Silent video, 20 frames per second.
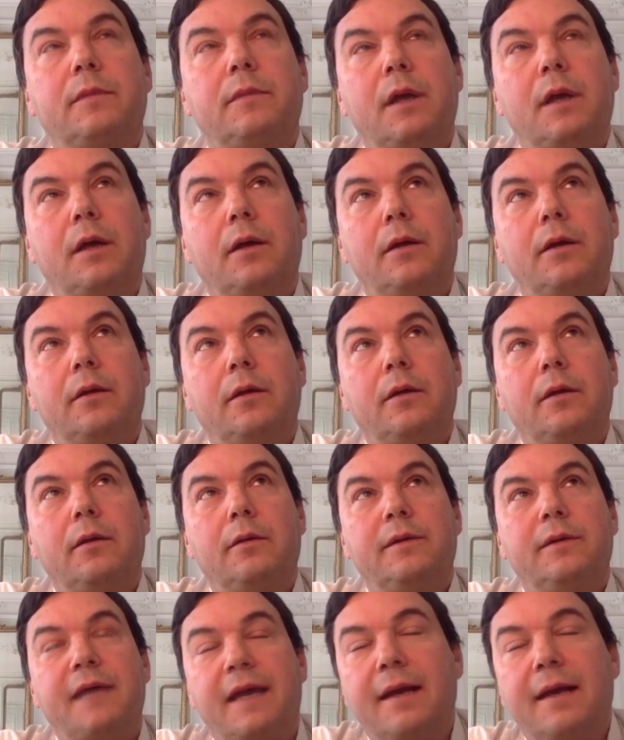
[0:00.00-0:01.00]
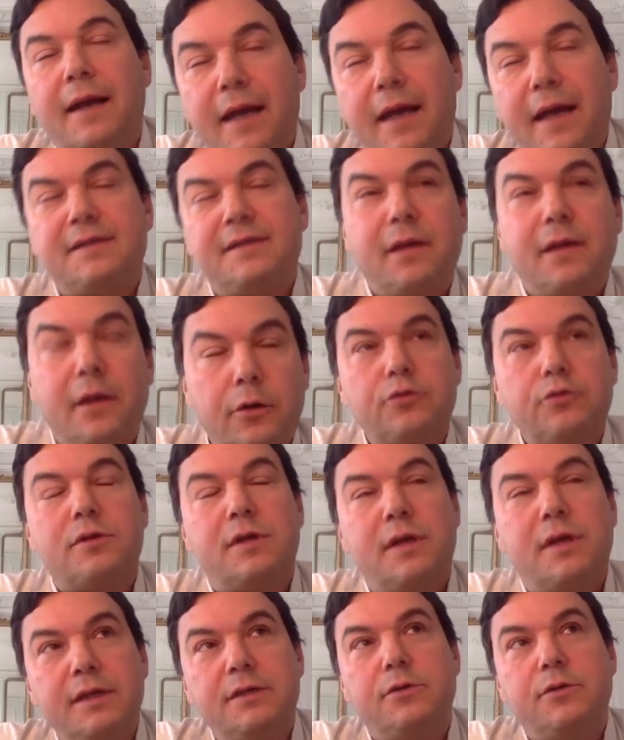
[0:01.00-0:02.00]
uh take less
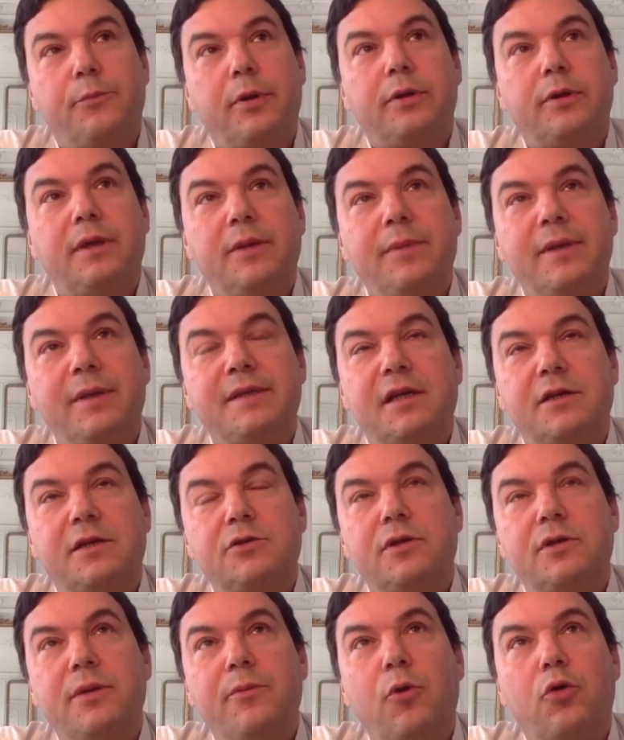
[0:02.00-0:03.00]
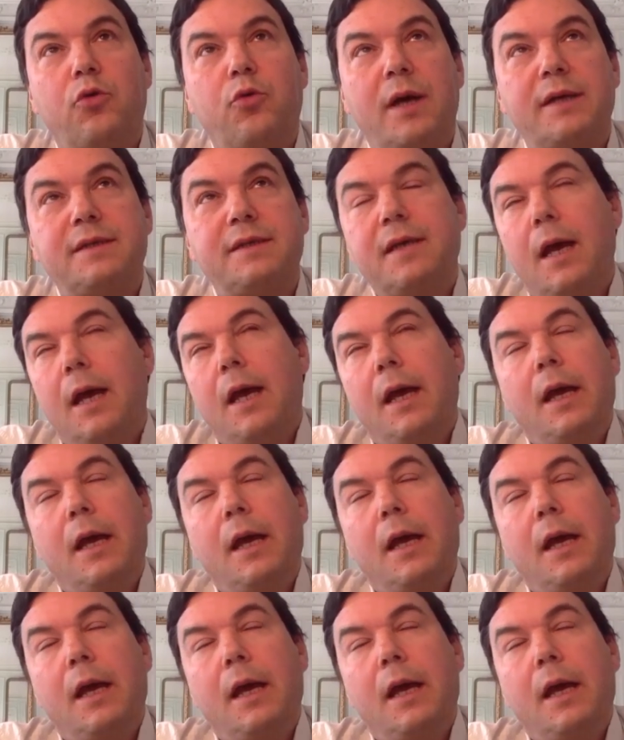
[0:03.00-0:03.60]
seriously the pandemic than the Democrats,